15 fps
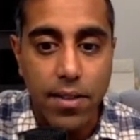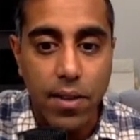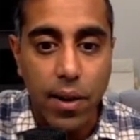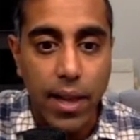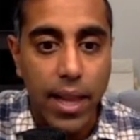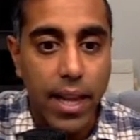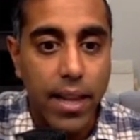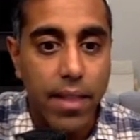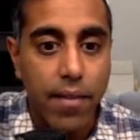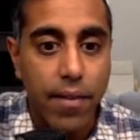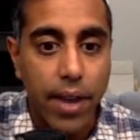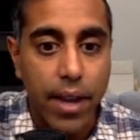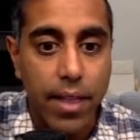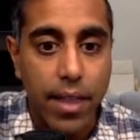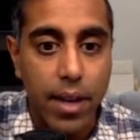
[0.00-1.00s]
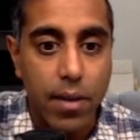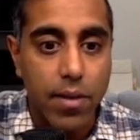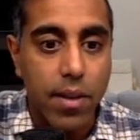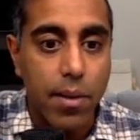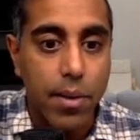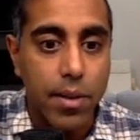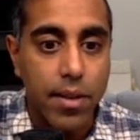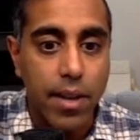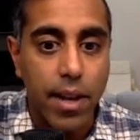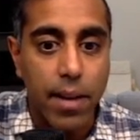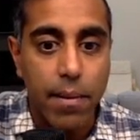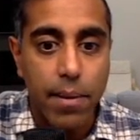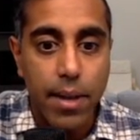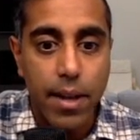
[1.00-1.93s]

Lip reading: So I like the fact that I was able to get